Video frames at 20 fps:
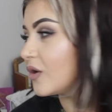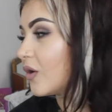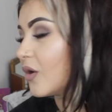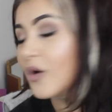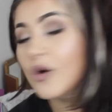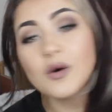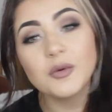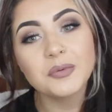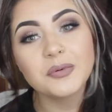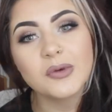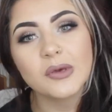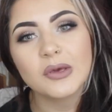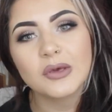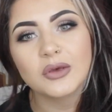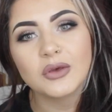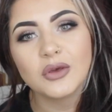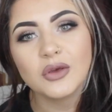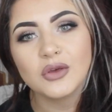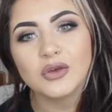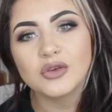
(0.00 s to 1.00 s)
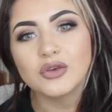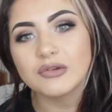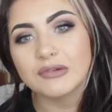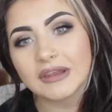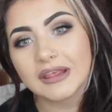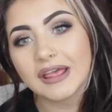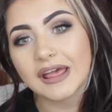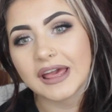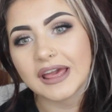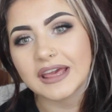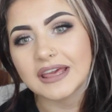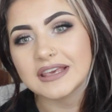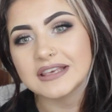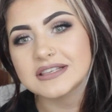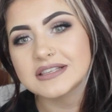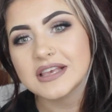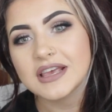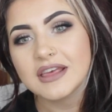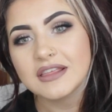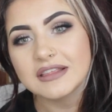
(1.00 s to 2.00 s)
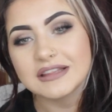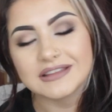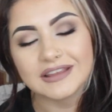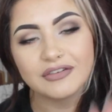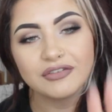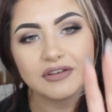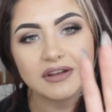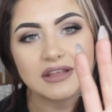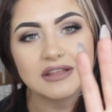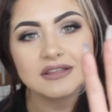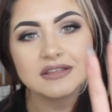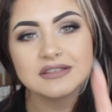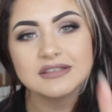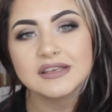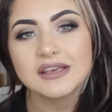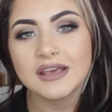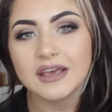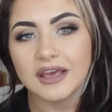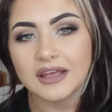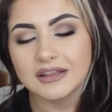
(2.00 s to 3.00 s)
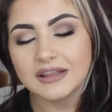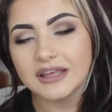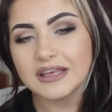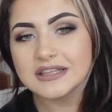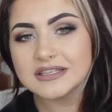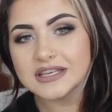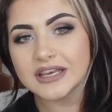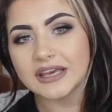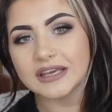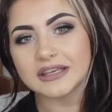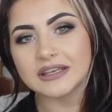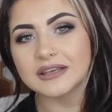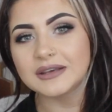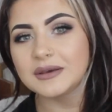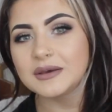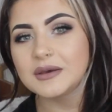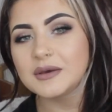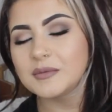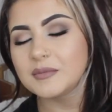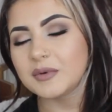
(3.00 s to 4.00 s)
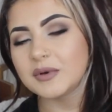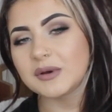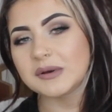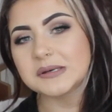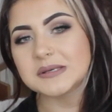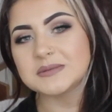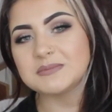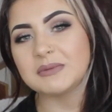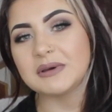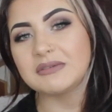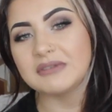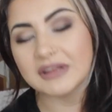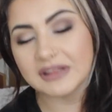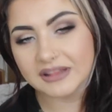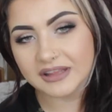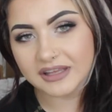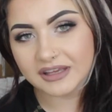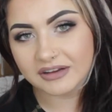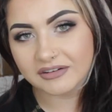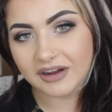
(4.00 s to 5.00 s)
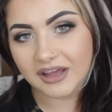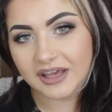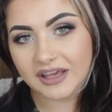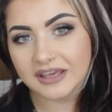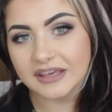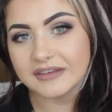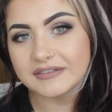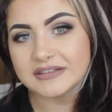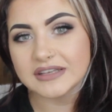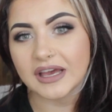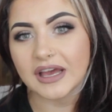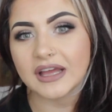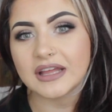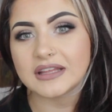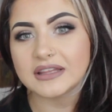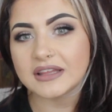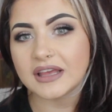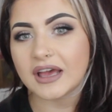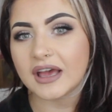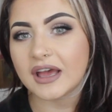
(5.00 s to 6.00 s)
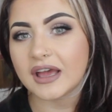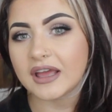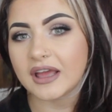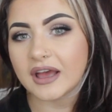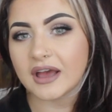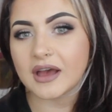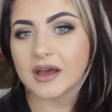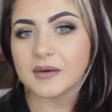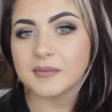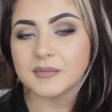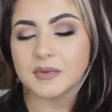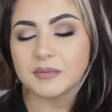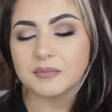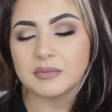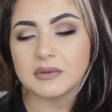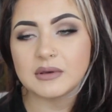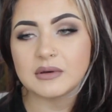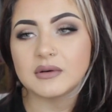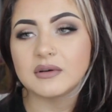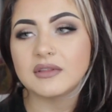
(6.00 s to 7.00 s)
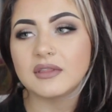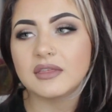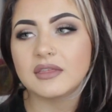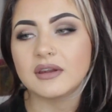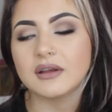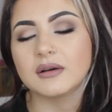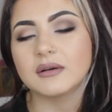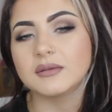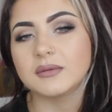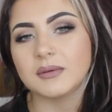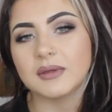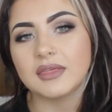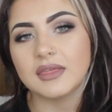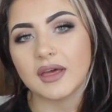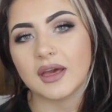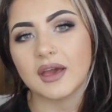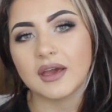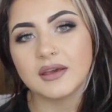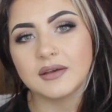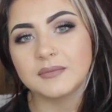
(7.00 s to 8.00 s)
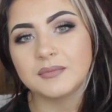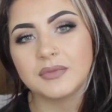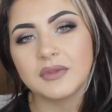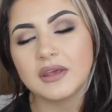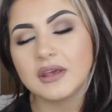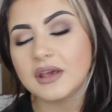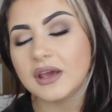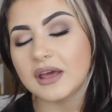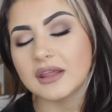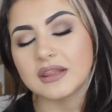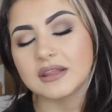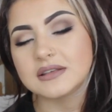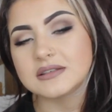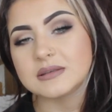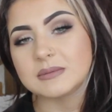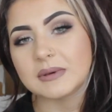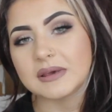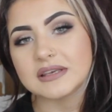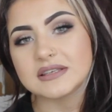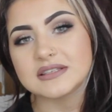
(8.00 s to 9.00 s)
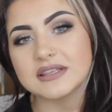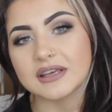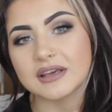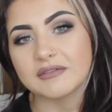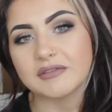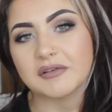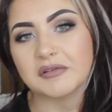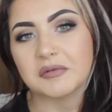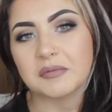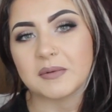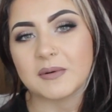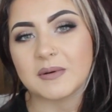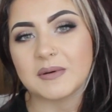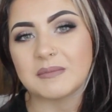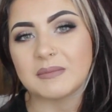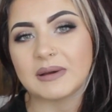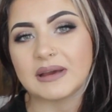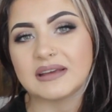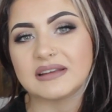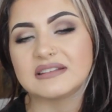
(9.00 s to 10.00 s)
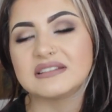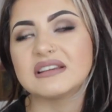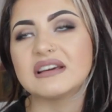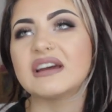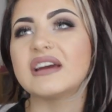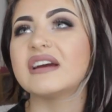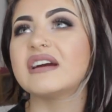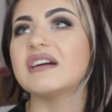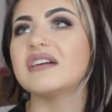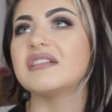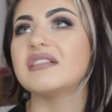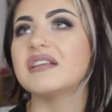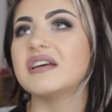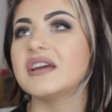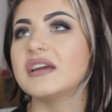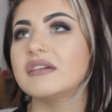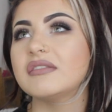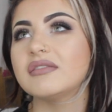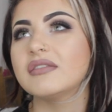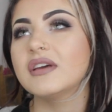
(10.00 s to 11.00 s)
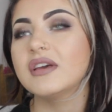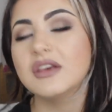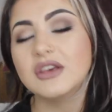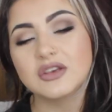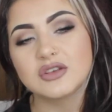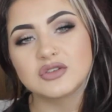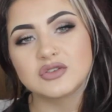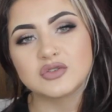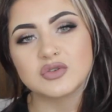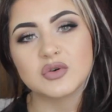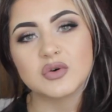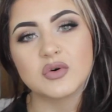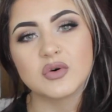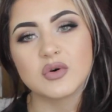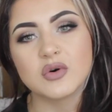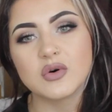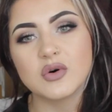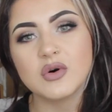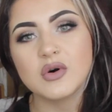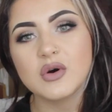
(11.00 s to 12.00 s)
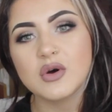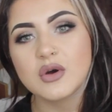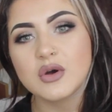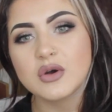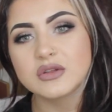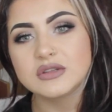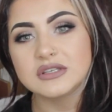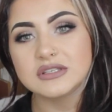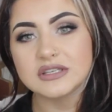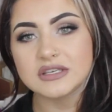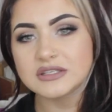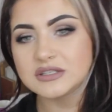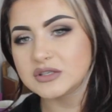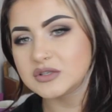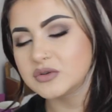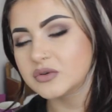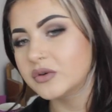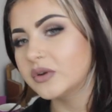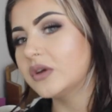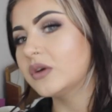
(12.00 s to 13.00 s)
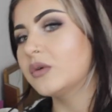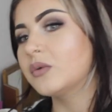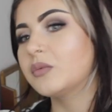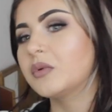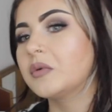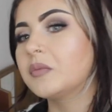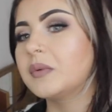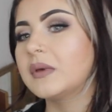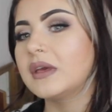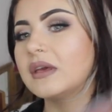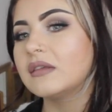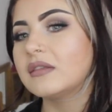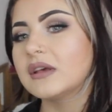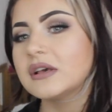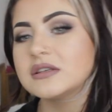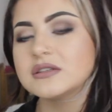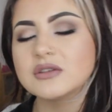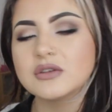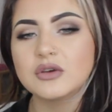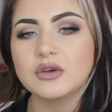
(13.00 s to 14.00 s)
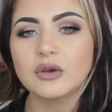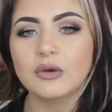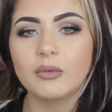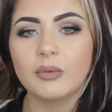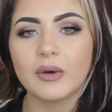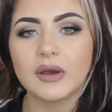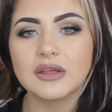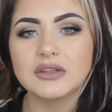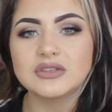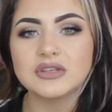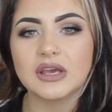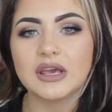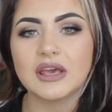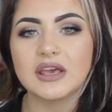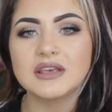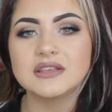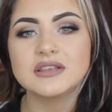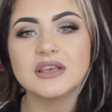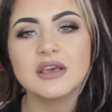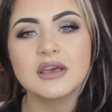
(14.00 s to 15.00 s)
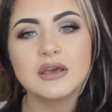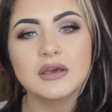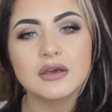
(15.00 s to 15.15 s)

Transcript: hope you realise the difference in lighting because my ring light arrived and I am beyond thrilled with it. I think it's the best thing I've ever bought in my entire life. So today's tutorial will be this look which is